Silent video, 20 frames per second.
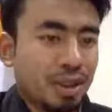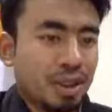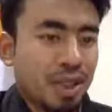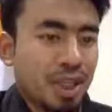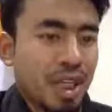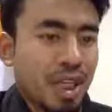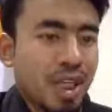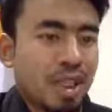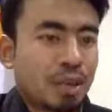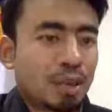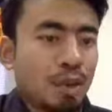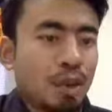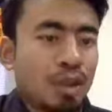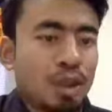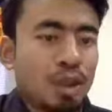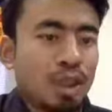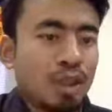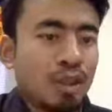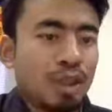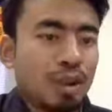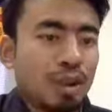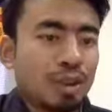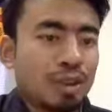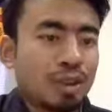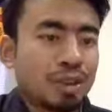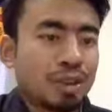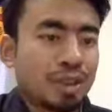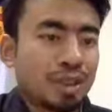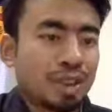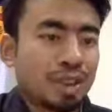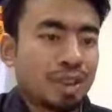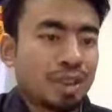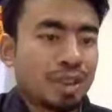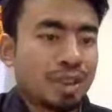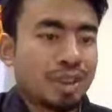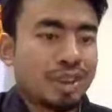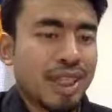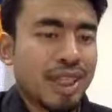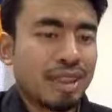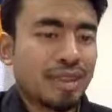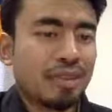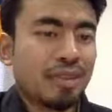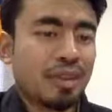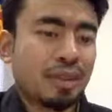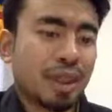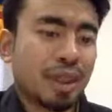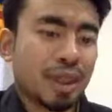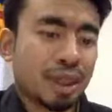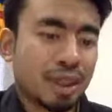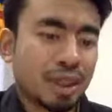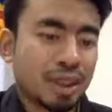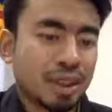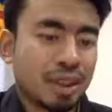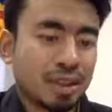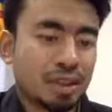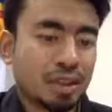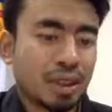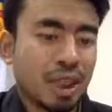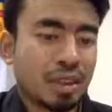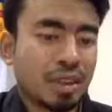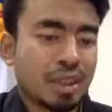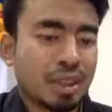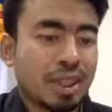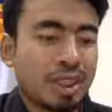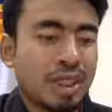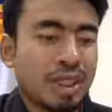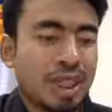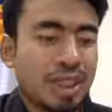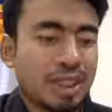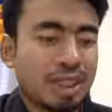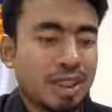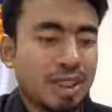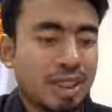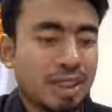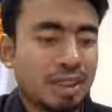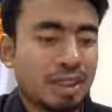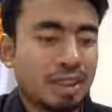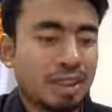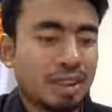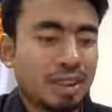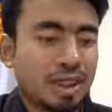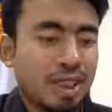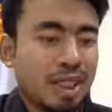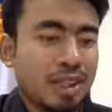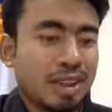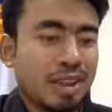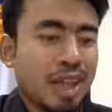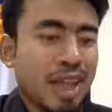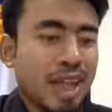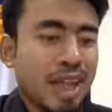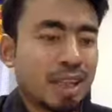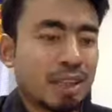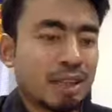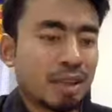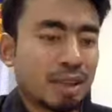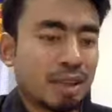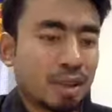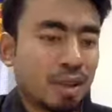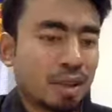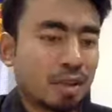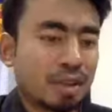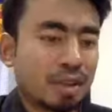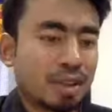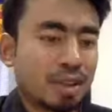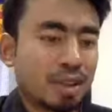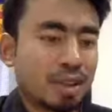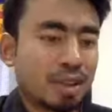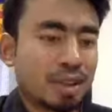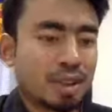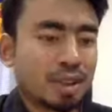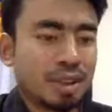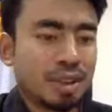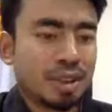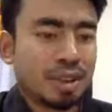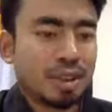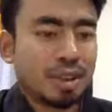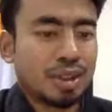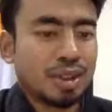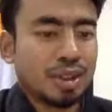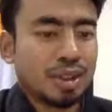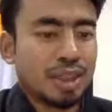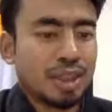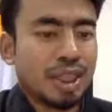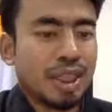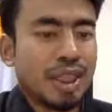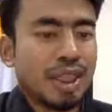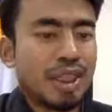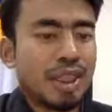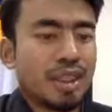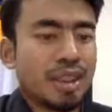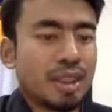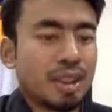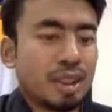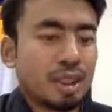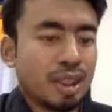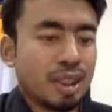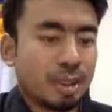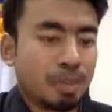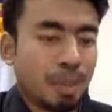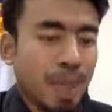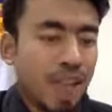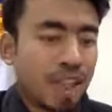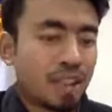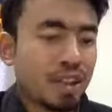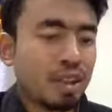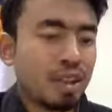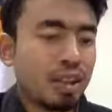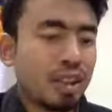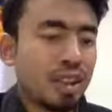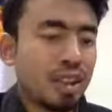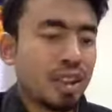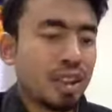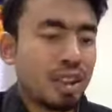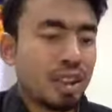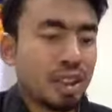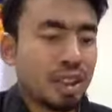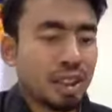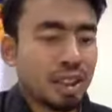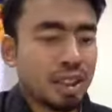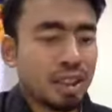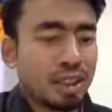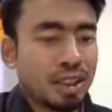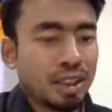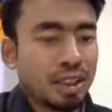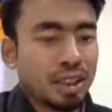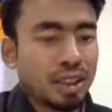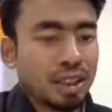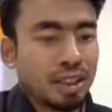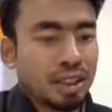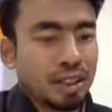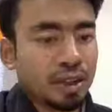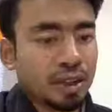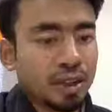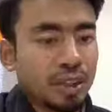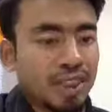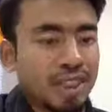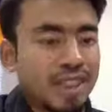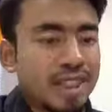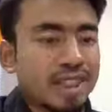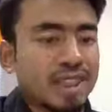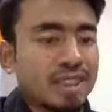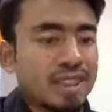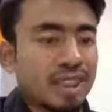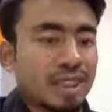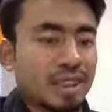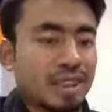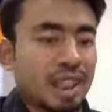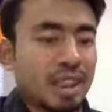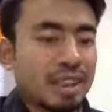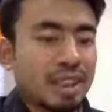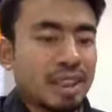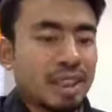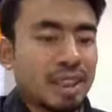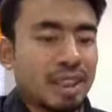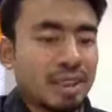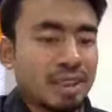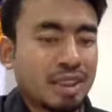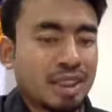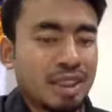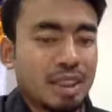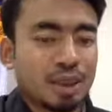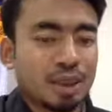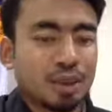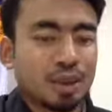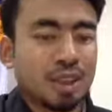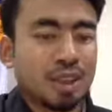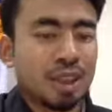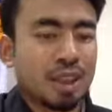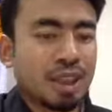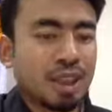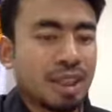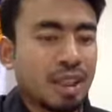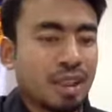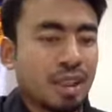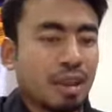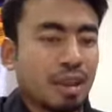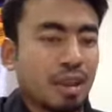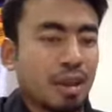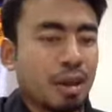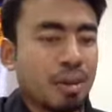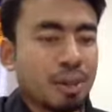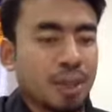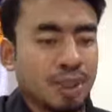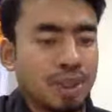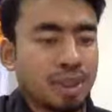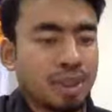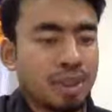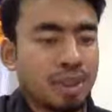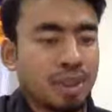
and only on 10th of August 2018, the astronauts, they manually released the satellites into the orbit,